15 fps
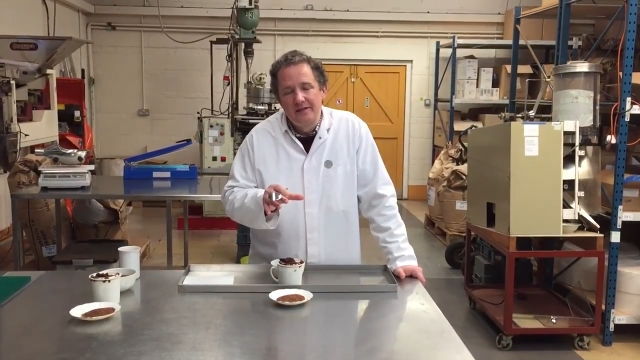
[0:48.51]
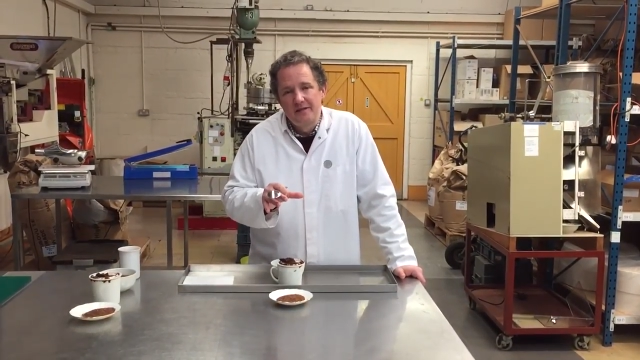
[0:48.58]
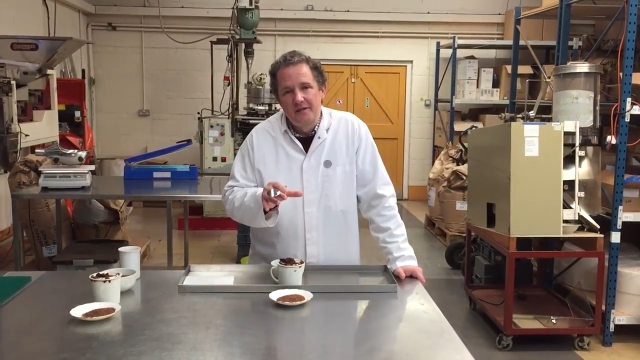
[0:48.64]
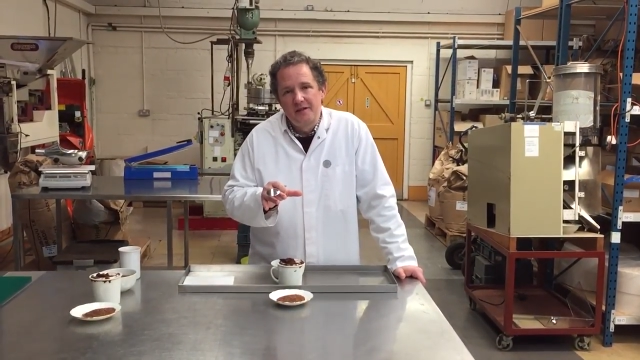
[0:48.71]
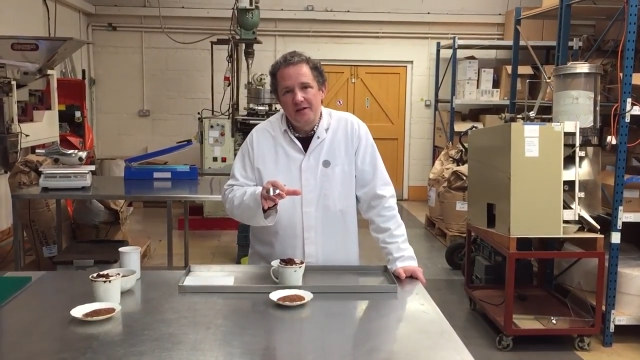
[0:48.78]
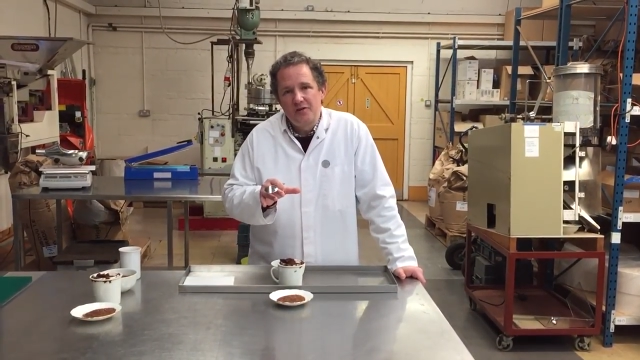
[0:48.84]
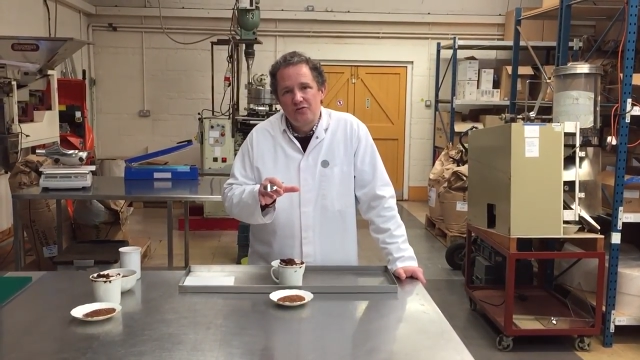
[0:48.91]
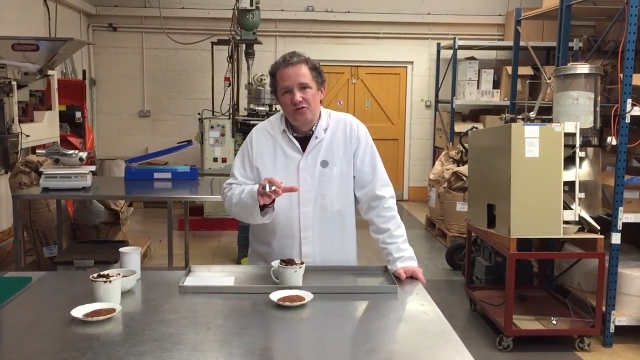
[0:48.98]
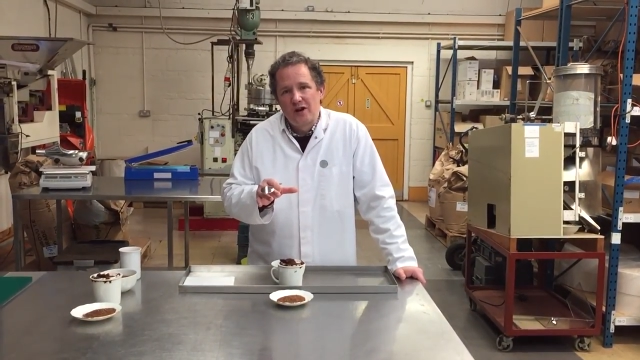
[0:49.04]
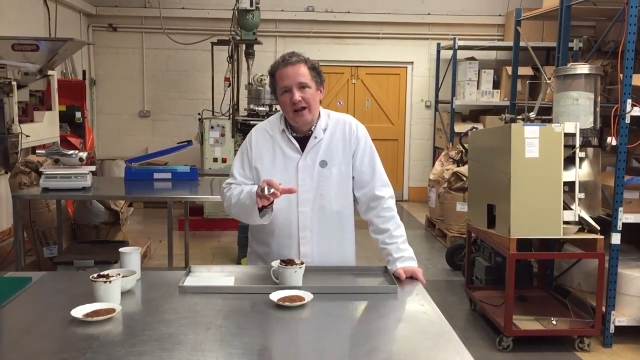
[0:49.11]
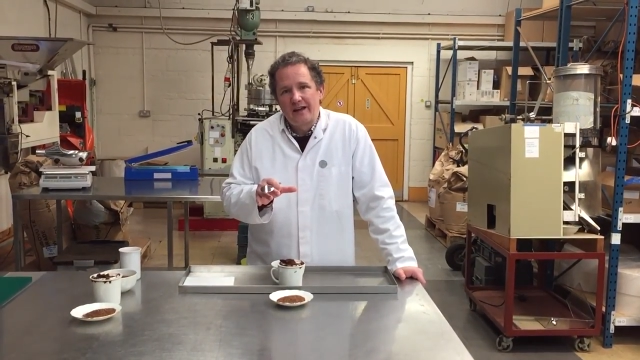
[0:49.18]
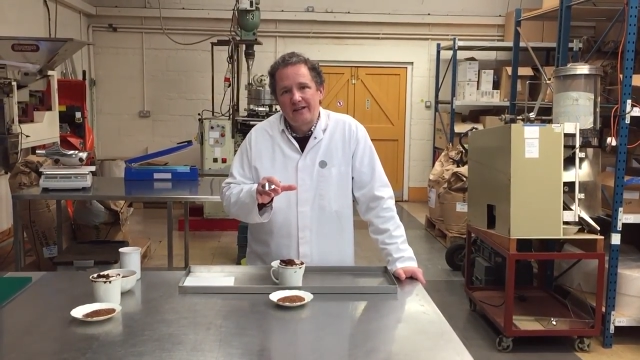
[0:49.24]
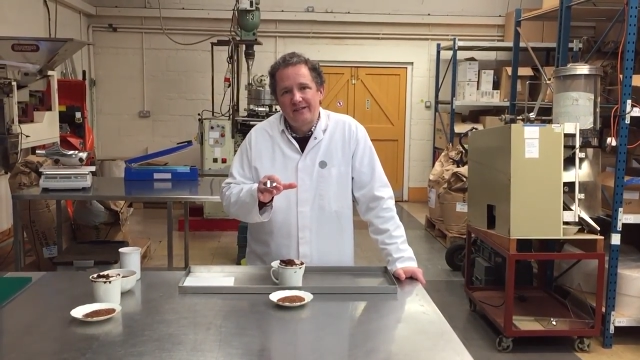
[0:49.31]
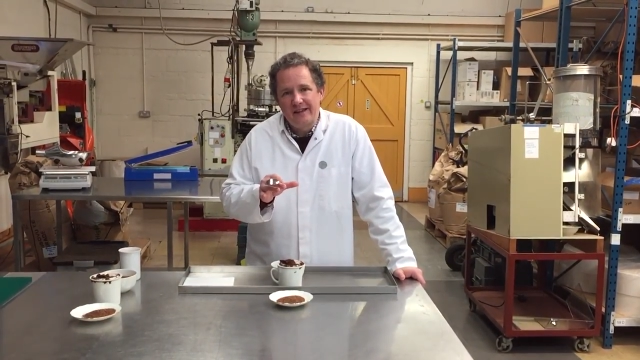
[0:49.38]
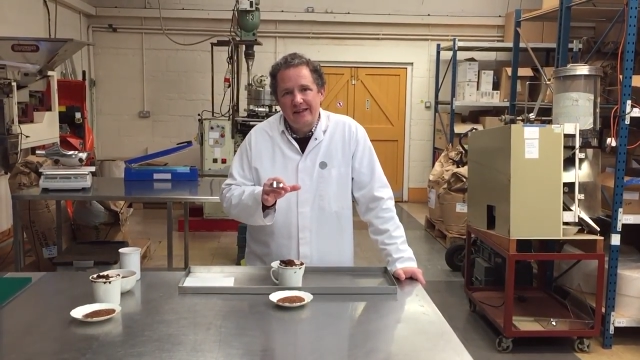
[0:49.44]
than that you
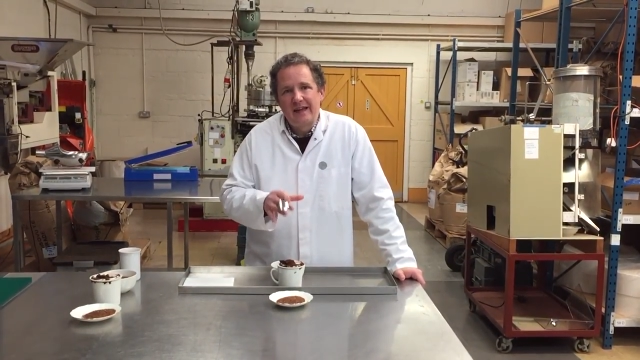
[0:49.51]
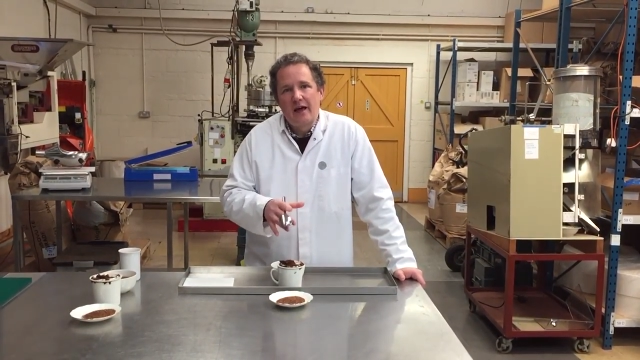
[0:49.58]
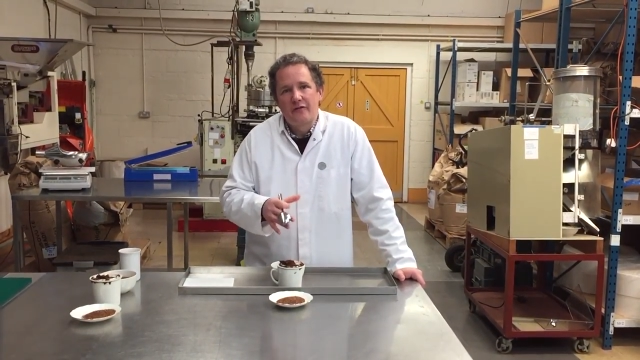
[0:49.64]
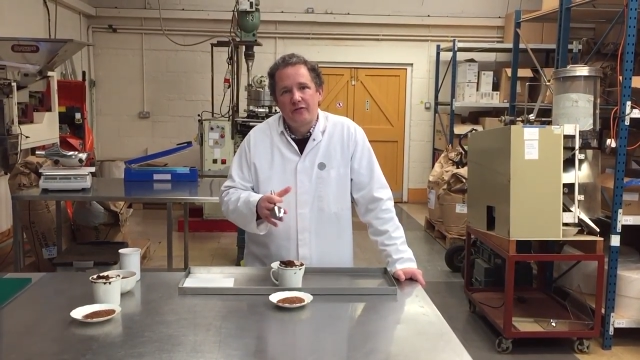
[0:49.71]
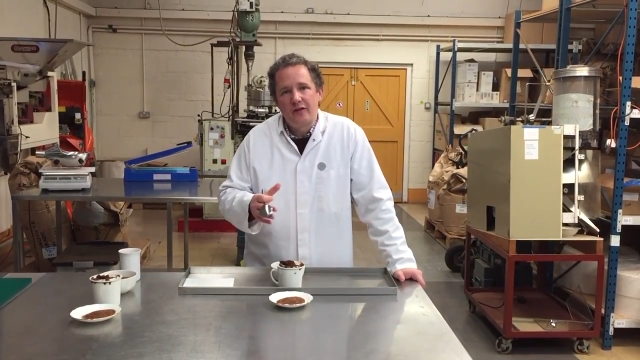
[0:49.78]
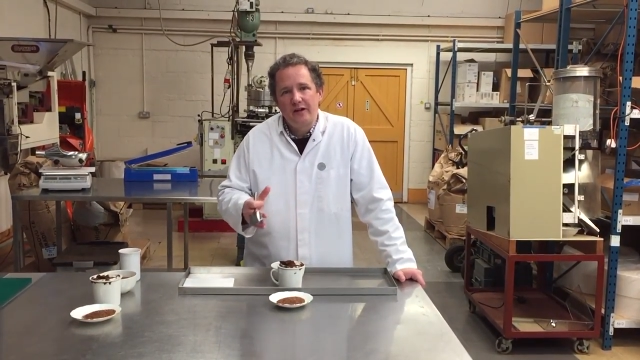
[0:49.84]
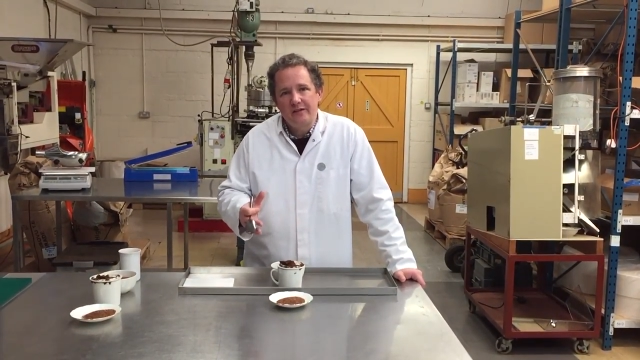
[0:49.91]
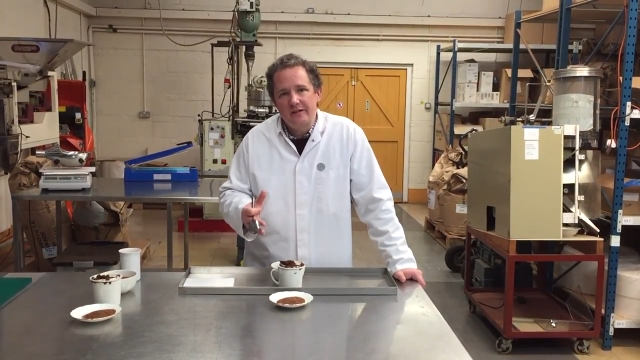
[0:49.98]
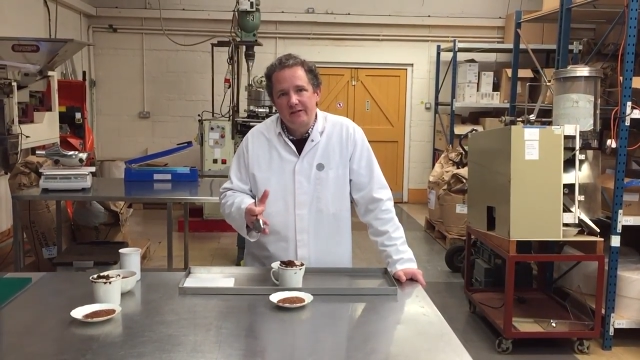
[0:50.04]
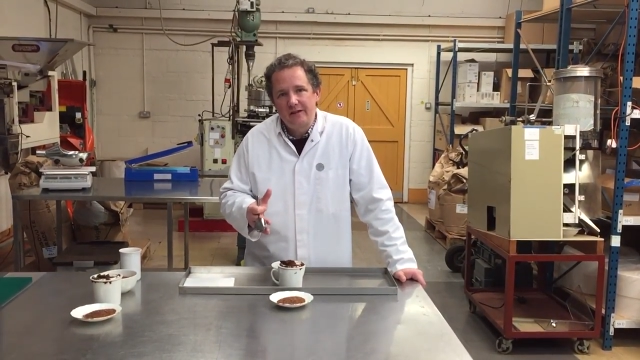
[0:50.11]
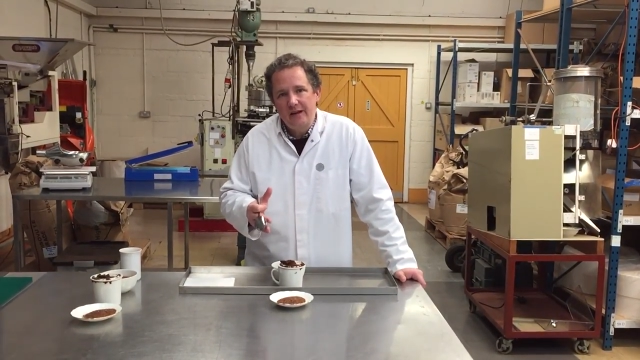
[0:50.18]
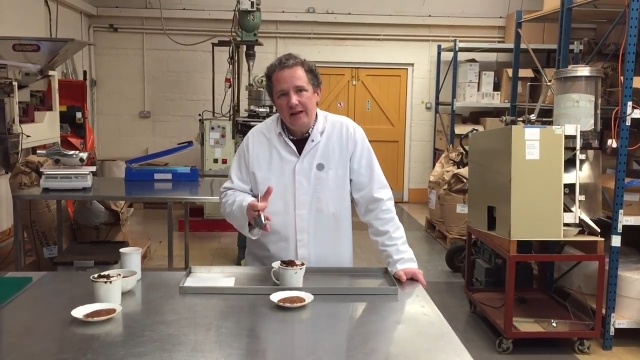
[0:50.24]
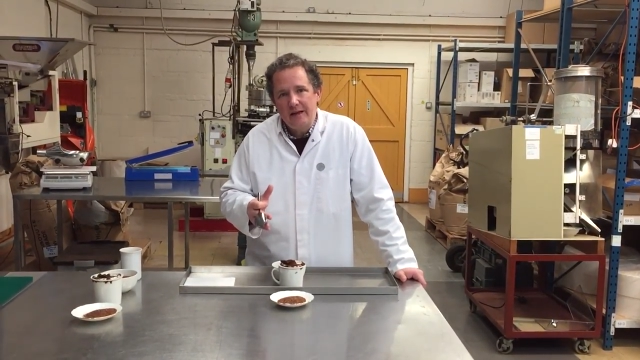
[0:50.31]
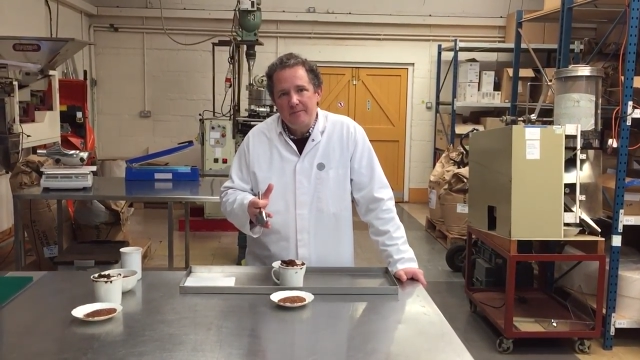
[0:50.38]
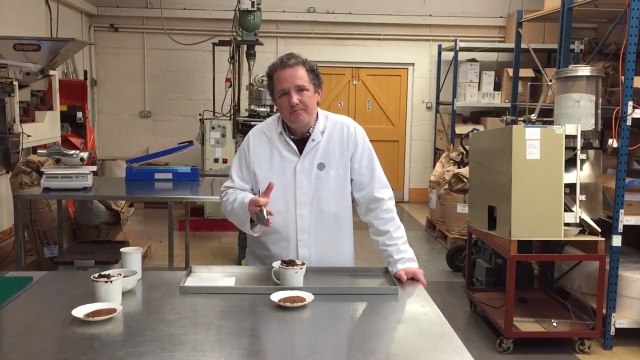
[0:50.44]
drank decaffeinated
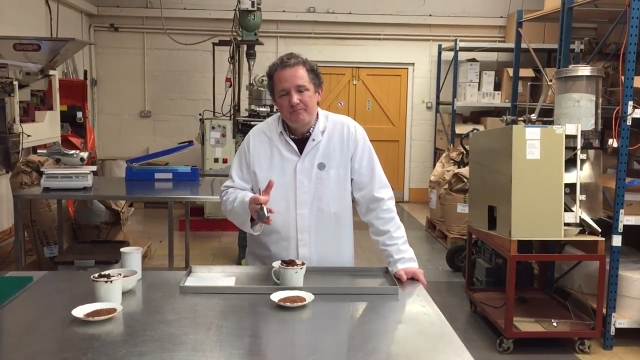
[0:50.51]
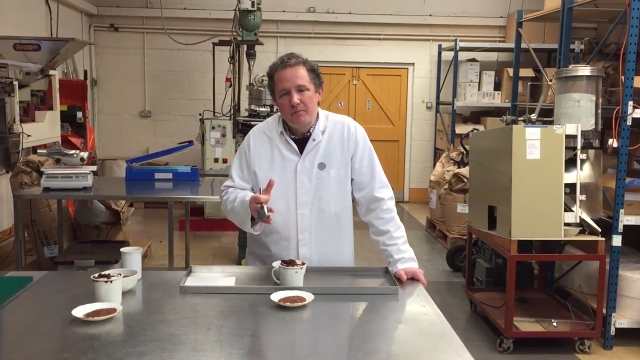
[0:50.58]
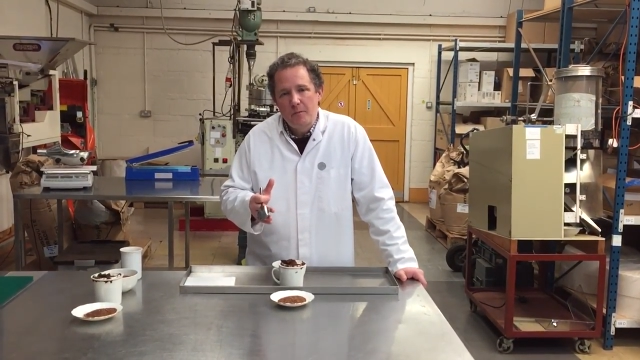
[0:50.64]
tea.